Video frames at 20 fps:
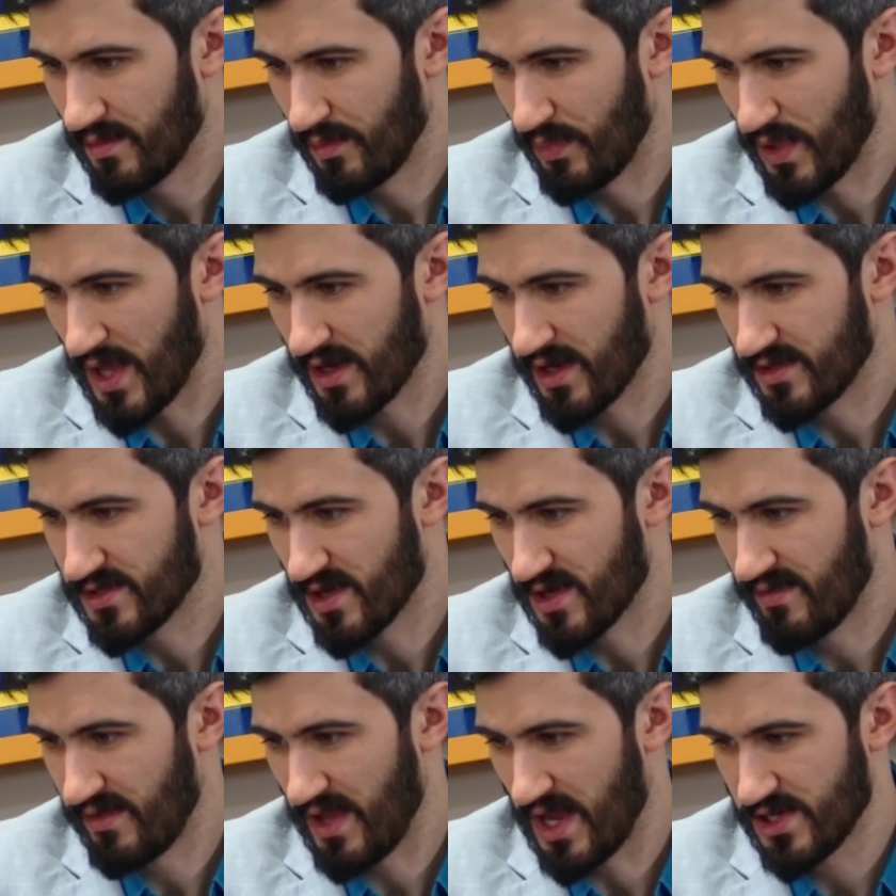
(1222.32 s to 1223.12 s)
Black
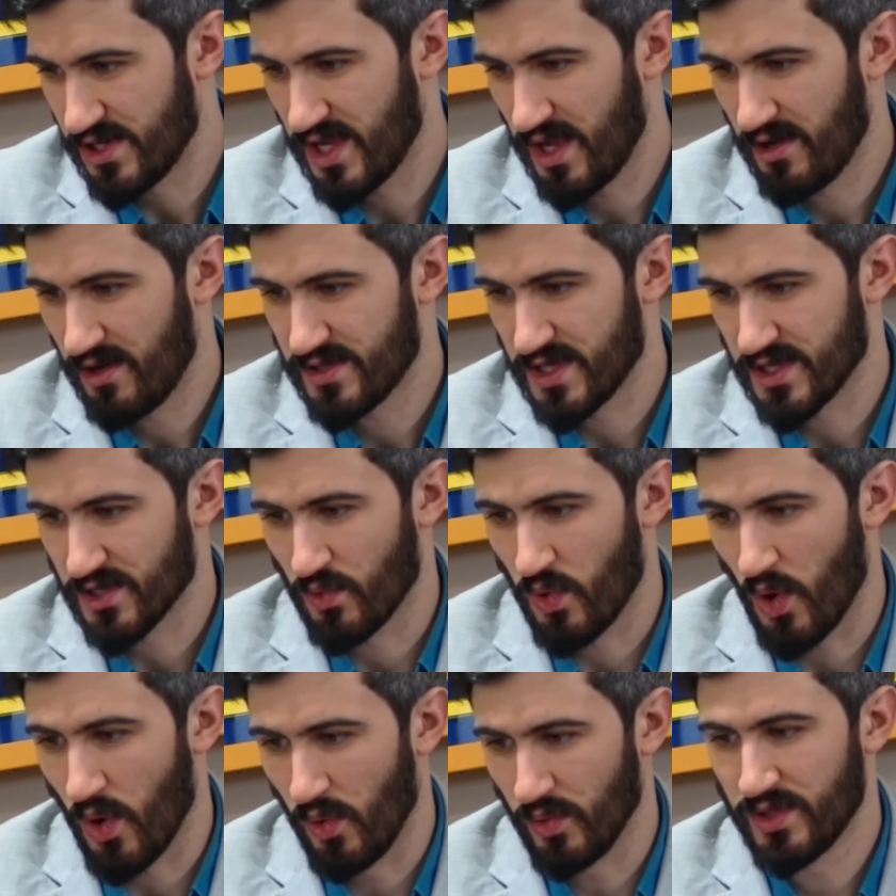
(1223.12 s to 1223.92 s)
conservative educator says,
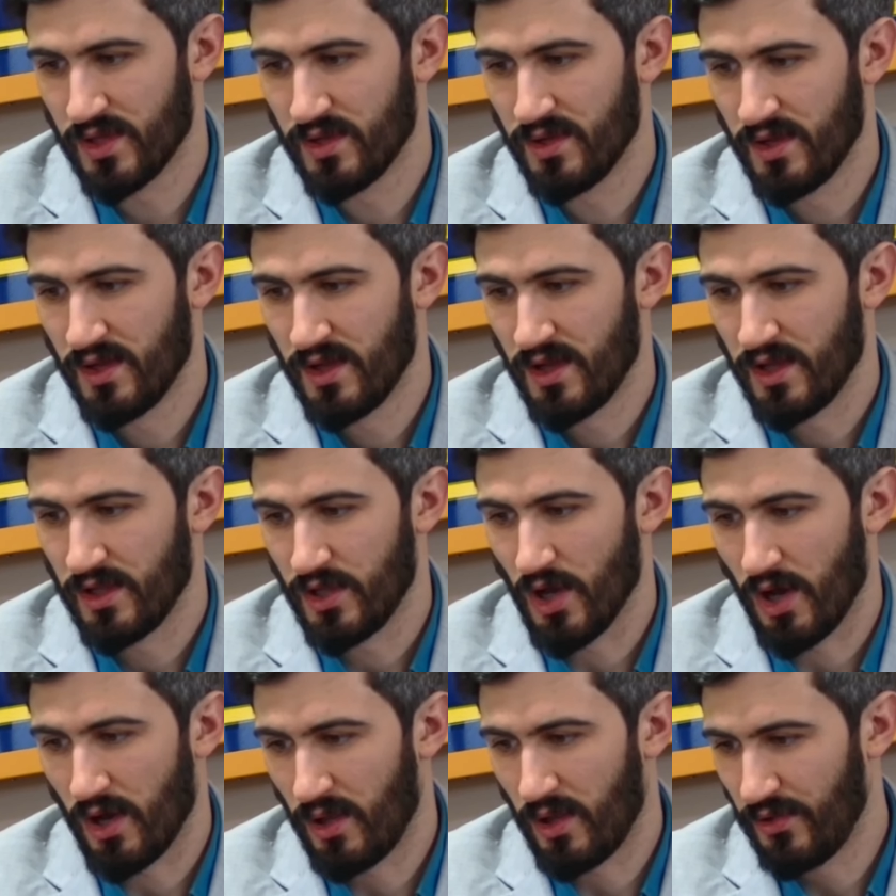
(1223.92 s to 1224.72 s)
quote,
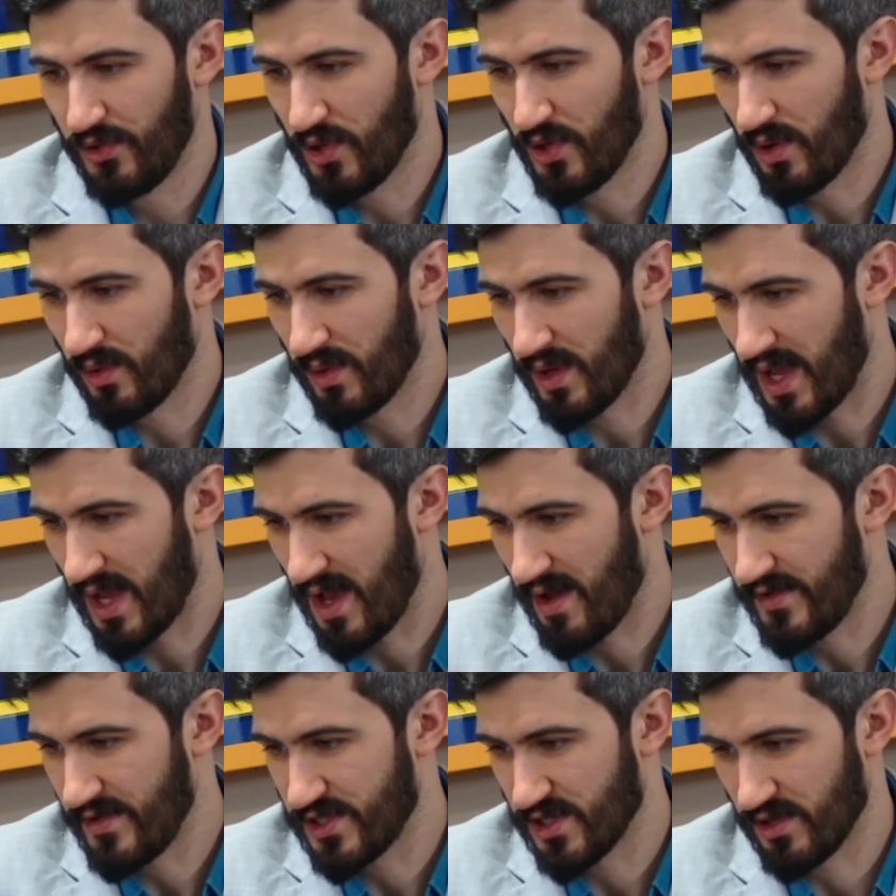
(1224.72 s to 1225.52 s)
y'all don't
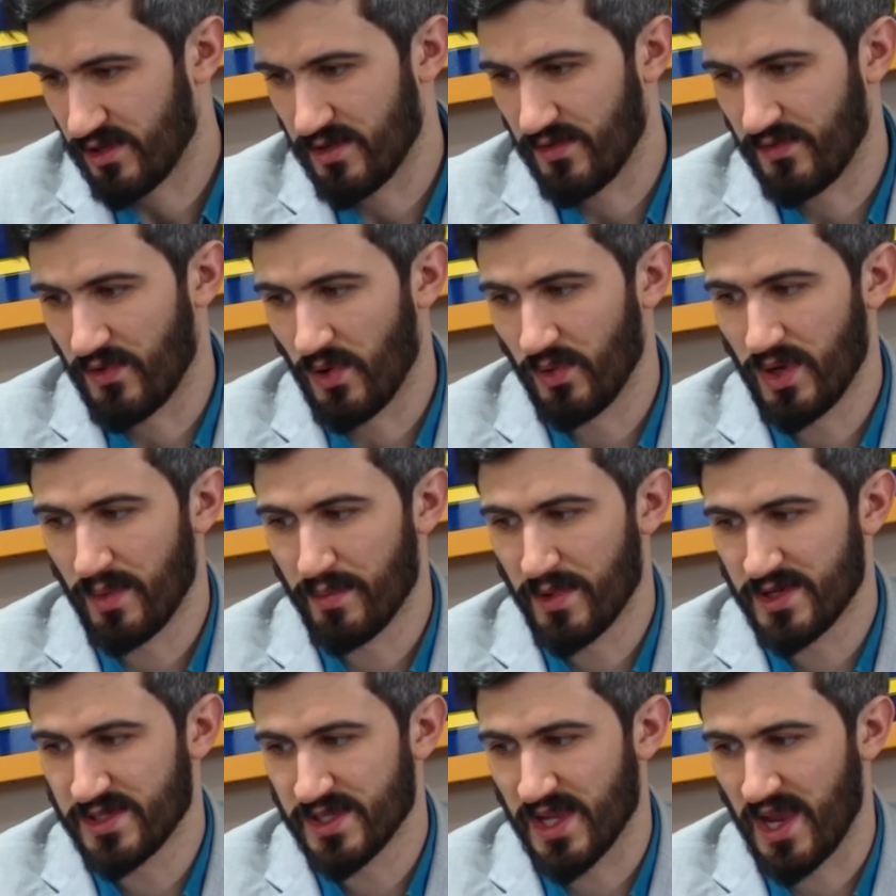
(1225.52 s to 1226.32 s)
have each other's phone numbers,